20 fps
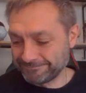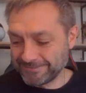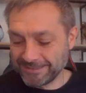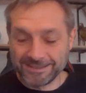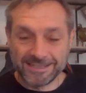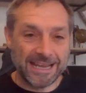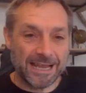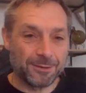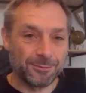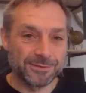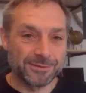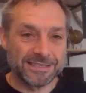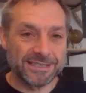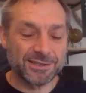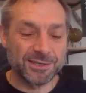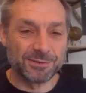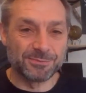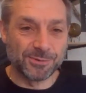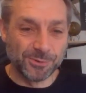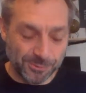And the owl
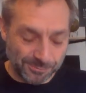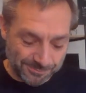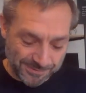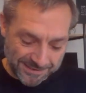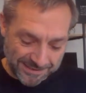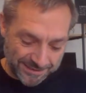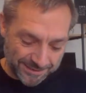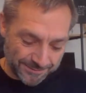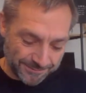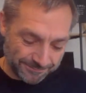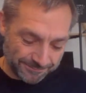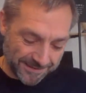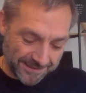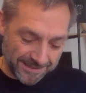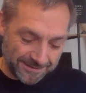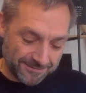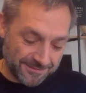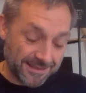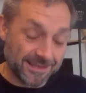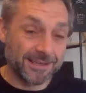did come up. So,
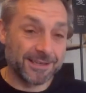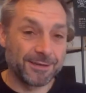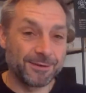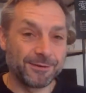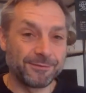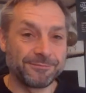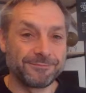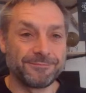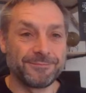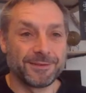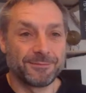yeah, thank you.